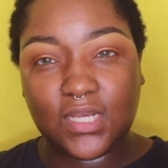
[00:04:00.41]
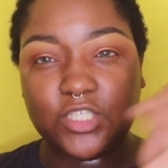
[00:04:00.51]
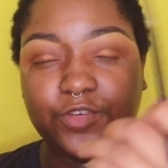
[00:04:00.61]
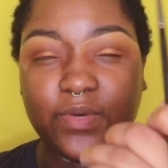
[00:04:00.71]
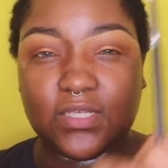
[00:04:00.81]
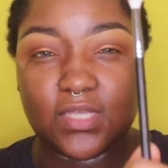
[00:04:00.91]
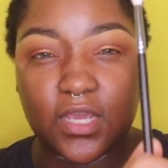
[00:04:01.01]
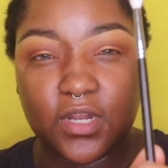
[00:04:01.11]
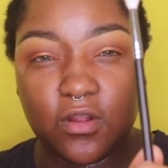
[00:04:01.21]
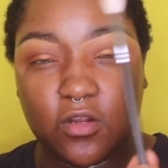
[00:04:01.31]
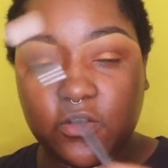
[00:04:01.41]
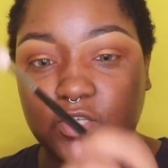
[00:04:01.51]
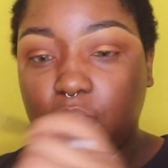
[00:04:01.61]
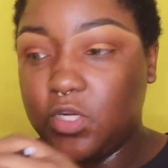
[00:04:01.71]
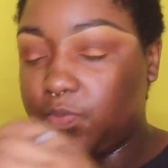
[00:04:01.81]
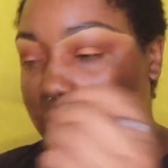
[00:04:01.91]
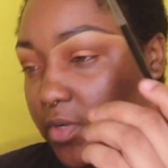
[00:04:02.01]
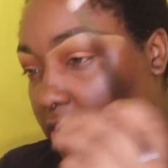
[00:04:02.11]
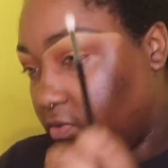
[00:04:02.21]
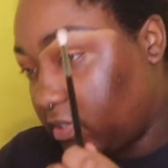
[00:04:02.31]
actually my secondary crease brush, but I'm
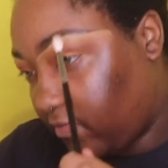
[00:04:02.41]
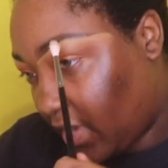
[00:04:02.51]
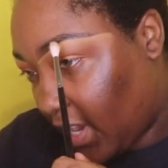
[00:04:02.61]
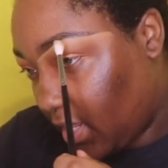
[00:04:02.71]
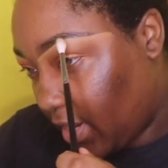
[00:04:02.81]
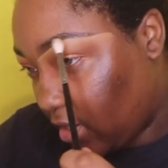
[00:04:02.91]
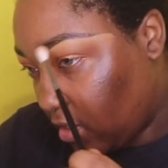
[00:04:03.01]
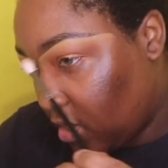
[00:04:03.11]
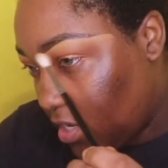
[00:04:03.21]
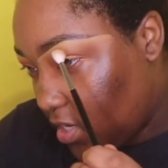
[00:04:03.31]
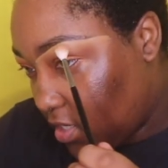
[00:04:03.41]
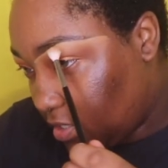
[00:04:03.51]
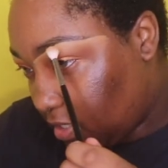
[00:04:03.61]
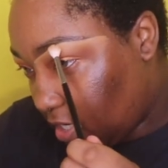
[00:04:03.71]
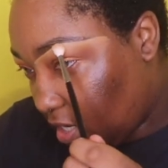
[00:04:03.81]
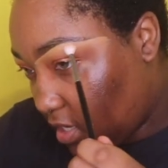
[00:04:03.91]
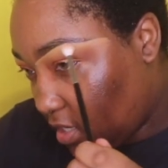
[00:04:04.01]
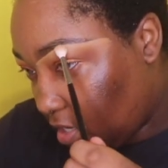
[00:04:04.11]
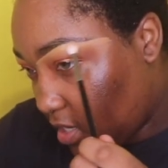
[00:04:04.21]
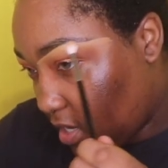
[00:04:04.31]
gonna use it for highlighter
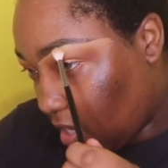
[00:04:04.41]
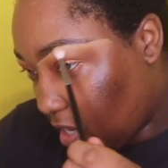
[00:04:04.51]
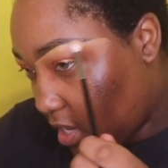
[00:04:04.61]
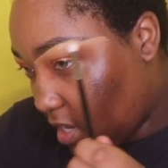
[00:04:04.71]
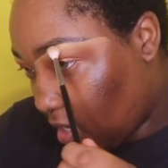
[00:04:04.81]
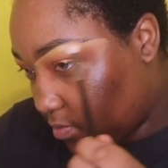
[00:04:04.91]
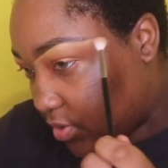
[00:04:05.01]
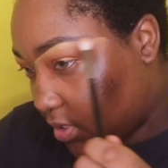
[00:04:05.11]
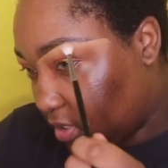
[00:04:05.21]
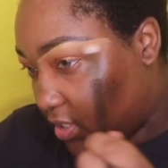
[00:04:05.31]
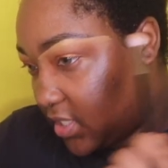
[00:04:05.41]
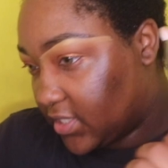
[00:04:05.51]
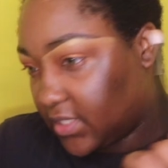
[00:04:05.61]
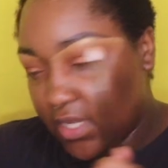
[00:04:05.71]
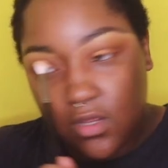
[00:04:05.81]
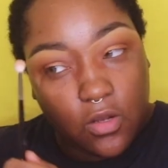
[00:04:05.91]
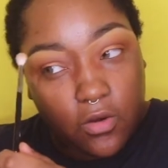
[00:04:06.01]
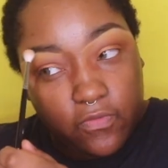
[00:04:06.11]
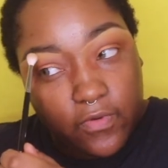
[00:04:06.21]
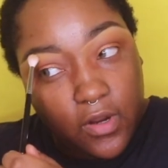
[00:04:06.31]
today. And I'm just gonna dust that
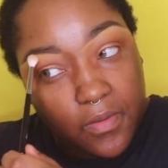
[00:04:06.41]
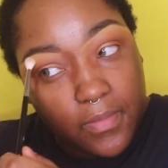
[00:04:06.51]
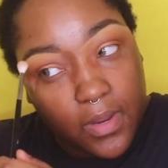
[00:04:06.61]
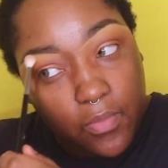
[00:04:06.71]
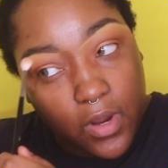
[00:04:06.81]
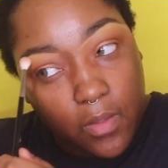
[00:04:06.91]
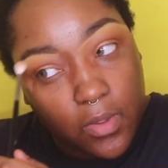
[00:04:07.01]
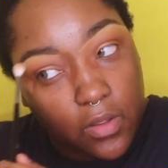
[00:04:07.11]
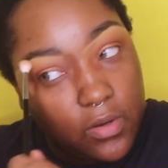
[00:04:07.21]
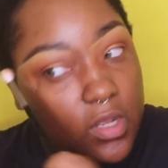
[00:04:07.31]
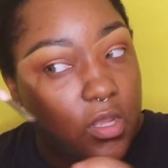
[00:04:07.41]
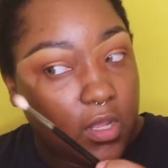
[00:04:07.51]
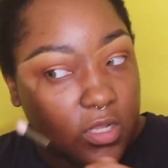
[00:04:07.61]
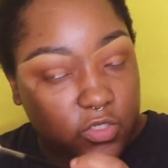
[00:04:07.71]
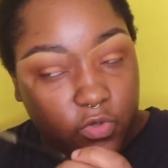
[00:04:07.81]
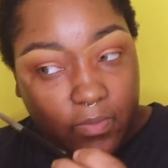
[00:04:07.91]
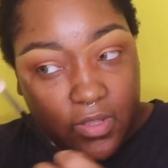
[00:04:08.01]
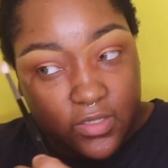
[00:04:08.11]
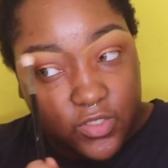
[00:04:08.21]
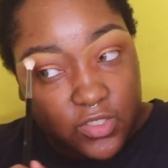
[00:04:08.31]
over my brow bone.
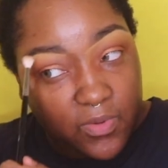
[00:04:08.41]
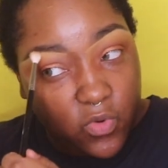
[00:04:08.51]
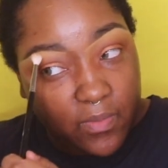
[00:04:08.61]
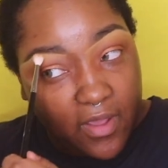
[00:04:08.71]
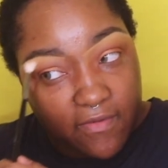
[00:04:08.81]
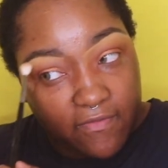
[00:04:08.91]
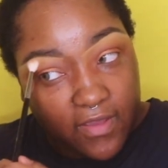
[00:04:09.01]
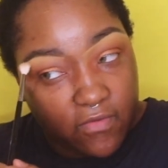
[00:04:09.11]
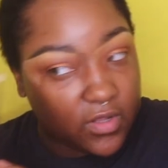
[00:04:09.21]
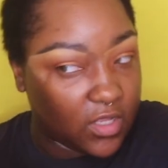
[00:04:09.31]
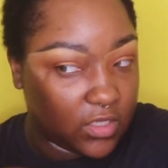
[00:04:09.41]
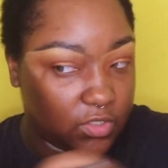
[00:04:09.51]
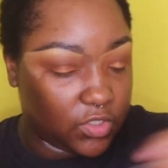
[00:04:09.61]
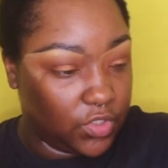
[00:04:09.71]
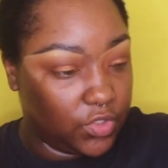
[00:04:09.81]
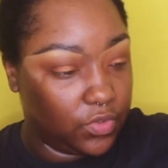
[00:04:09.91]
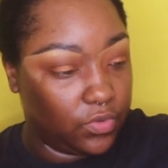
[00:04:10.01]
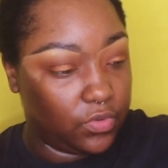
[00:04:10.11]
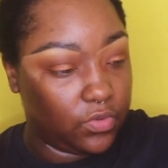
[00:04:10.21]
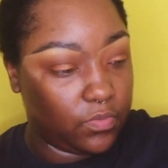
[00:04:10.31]
This used to be one of my favorite things to
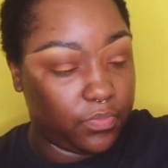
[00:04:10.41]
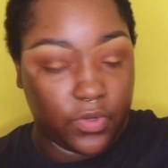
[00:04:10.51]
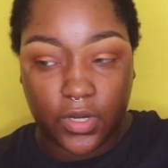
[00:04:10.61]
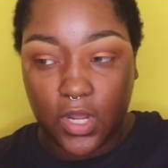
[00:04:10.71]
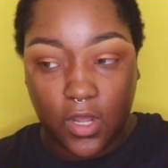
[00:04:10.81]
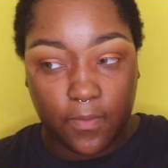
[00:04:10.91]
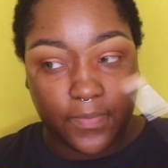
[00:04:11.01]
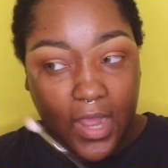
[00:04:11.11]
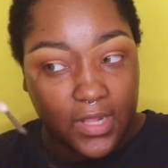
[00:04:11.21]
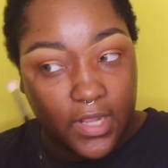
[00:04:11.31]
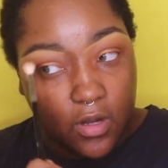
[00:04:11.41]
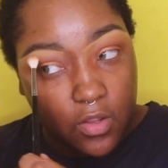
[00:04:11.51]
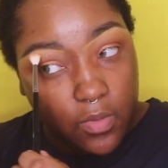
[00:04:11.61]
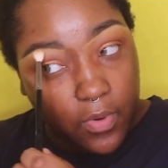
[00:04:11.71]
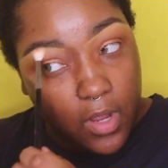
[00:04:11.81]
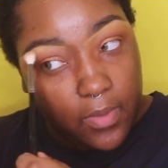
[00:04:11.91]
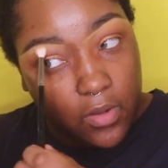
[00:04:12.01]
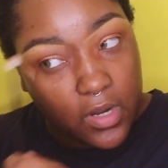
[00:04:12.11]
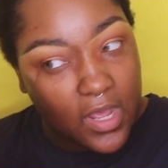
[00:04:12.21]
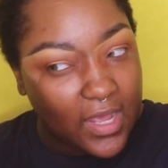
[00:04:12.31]
do, put highlighter on the brow
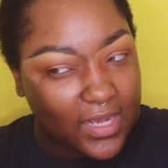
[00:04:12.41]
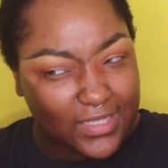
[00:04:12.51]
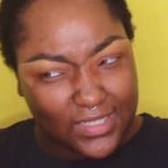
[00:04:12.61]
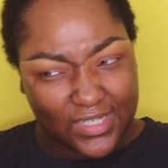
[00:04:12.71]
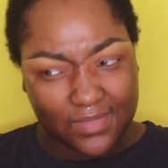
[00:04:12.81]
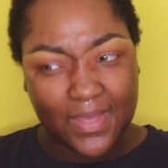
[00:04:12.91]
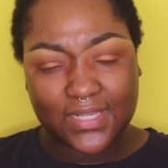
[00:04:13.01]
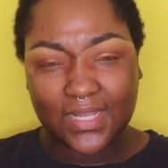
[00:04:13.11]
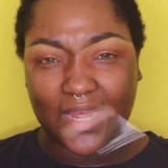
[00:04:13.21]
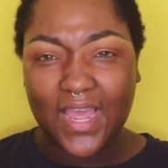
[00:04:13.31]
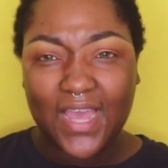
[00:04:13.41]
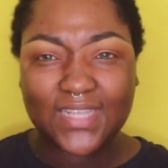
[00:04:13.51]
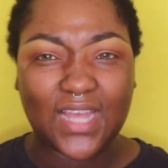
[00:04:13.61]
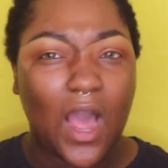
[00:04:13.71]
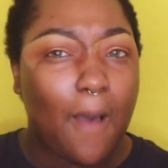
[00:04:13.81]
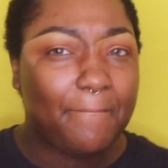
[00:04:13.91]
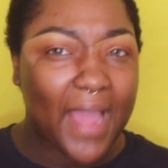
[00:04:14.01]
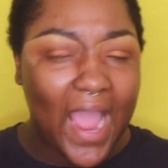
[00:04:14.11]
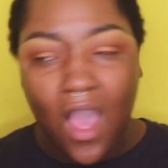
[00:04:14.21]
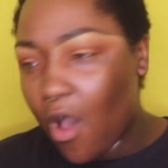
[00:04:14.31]
bone, because it just makes it like, it's like
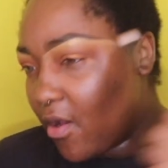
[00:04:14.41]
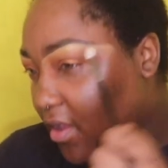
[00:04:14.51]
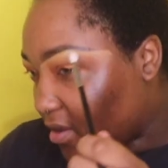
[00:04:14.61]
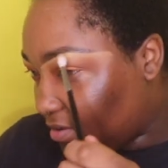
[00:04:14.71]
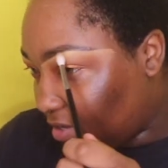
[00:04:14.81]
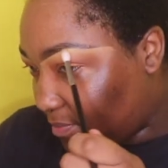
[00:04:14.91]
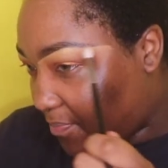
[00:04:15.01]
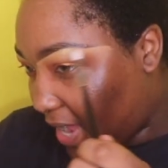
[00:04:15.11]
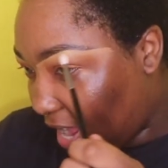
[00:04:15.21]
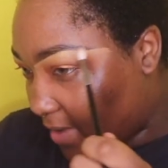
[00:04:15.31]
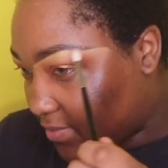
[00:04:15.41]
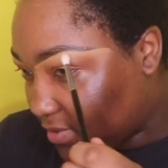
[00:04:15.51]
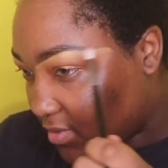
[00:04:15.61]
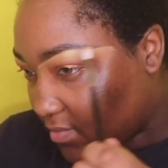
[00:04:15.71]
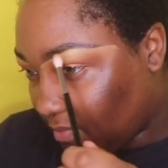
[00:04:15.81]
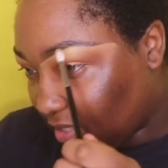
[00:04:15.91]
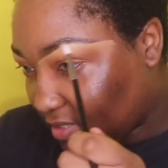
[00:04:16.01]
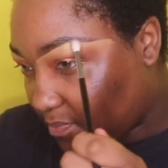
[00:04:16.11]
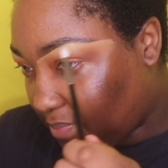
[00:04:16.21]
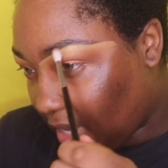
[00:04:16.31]
pow, you know, it pops,
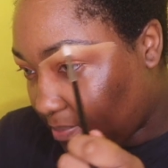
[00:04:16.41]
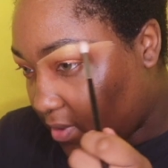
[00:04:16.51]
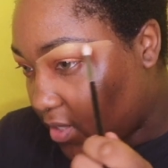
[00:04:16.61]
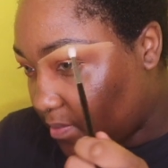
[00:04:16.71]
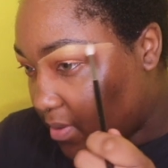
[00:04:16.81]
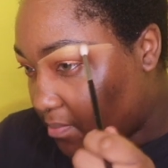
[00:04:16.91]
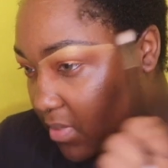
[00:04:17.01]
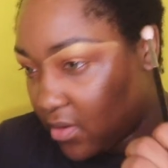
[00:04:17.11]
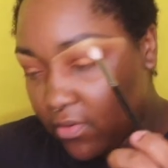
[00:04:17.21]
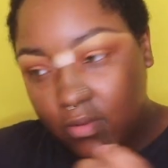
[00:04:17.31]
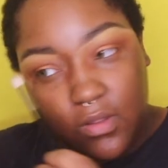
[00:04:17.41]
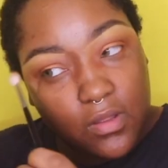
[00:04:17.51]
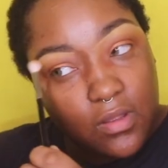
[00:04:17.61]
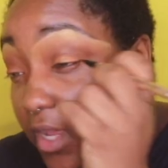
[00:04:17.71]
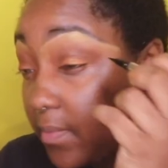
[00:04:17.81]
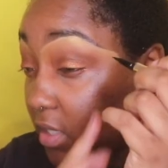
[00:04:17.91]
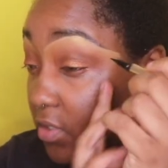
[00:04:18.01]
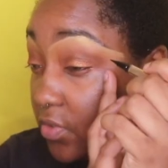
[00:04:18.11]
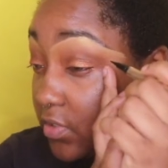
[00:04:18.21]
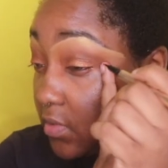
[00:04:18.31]
makes it pop a little bit more. What I am
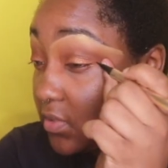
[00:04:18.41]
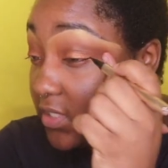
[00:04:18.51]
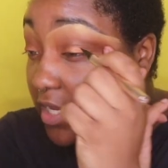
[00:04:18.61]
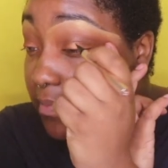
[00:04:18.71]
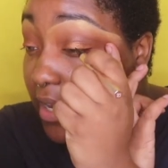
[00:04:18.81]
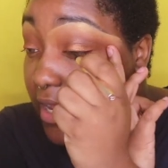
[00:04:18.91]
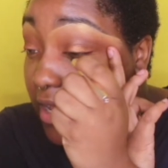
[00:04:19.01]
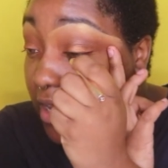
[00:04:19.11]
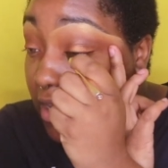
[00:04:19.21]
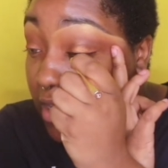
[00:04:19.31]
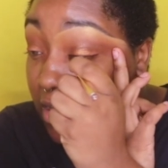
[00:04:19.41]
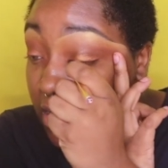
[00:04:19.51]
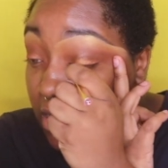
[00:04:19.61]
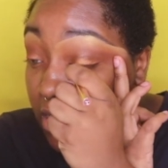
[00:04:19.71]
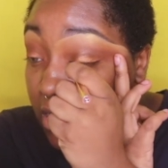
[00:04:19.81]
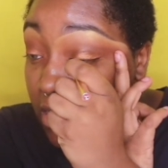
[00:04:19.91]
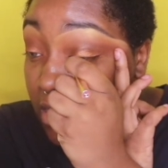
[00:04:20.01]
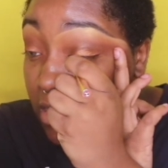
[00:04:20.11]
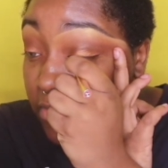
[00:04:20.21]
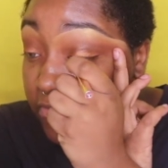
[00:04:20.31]
gonna do is I'm gonna take my
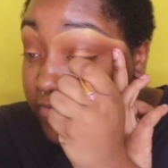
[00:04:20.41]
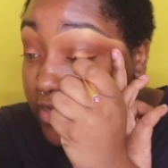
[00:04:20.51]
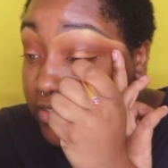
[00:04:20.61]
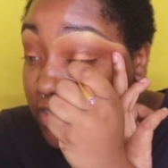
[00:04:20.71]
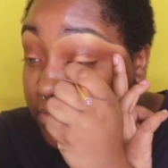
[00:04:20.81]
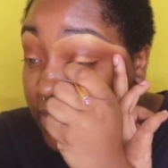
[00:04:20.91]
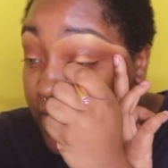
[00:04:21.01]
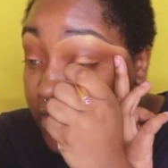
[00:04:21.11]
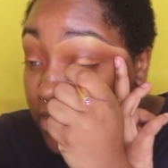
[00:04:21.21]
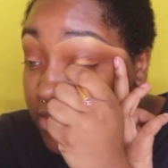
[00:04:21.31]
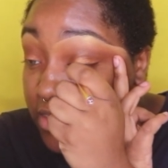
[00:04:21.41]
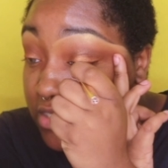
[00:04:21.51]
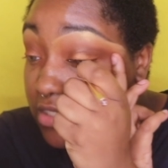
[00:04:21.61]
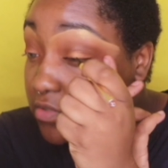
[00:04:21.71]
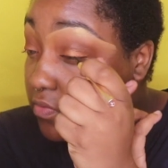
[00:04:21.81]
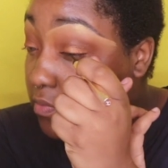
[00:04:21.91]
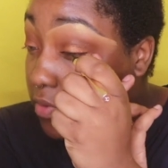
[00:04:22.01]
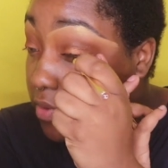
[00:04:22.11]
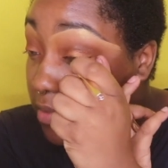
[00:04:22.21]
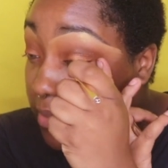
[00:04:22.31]
felt tip liner. This is from
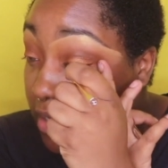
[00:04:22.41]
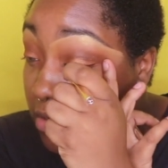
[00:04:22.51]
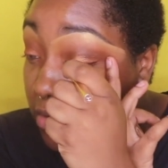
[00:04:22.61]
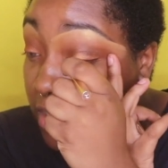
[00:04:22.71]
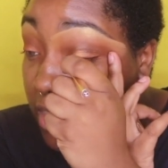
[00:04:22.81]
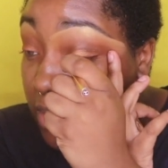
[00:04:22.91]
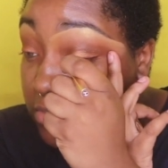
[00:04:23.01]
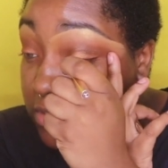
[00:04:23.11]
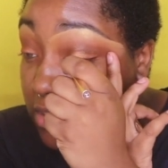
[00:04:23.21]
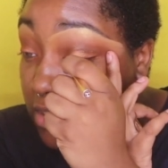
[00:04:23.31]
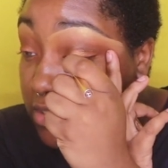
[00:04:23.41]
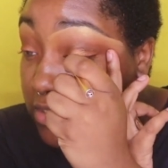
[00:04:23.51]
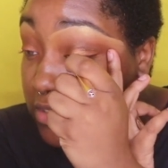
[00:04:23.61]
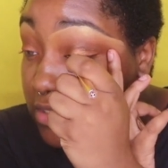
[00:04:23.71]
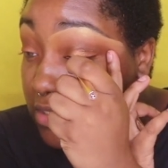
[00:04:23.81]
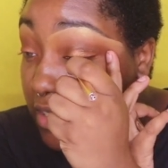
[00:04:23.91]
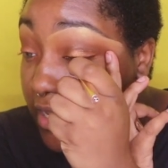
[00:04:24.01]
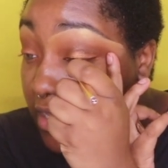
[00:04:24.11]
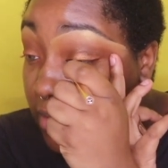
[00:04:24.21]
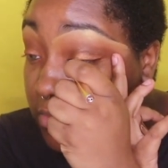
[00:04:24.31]
Beauty Bakery, and I'm just gonna
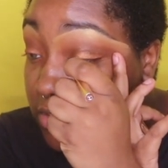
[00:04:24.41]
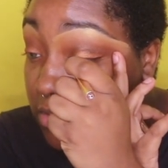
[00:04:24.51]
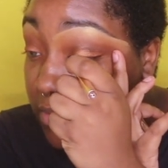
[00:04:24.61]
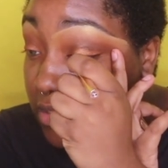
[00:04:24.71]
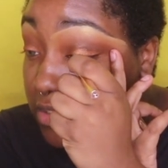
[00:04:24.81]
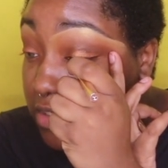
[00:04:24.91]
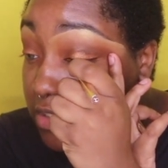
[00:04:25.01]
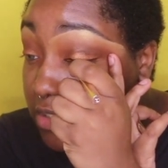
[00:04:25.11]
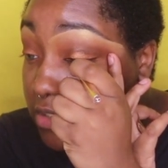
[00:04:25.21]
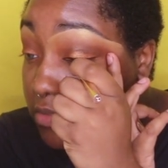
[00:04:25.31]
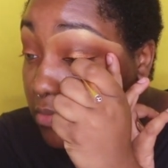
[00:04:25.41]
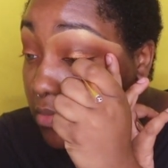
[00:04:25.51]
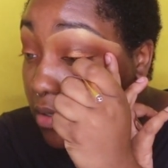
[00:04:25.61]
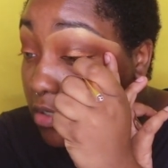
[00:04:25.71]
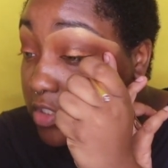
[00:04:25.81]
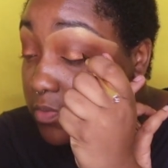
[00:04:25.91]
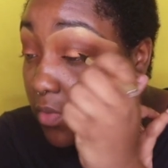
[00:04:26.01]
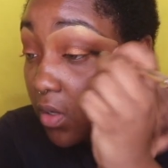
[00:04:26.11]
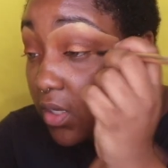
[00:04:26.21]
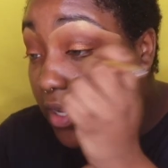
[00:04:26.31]
make a small
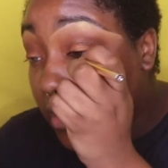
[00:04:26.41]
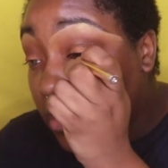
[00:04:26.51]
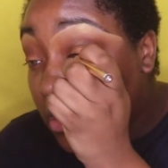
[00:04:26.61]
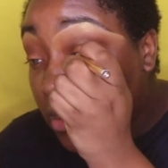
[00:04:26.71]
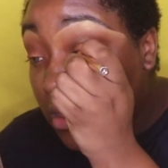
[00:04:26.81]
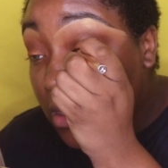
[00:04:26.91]
line